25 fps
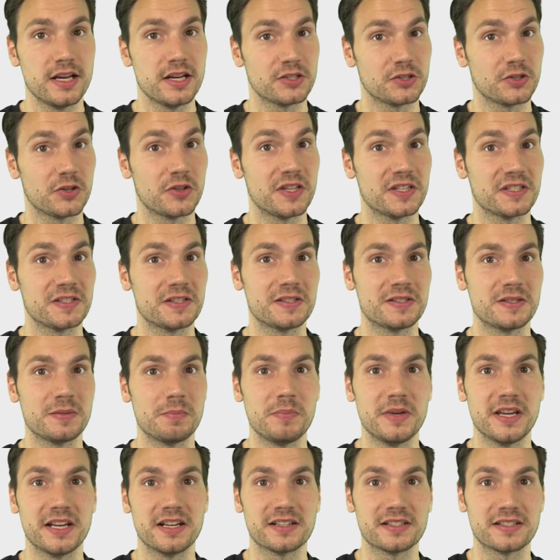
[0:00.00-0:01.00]
So this is the
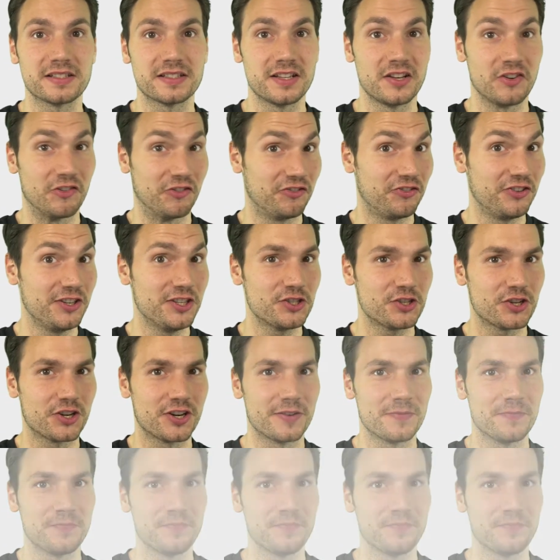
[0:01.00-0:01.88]
biggest feature.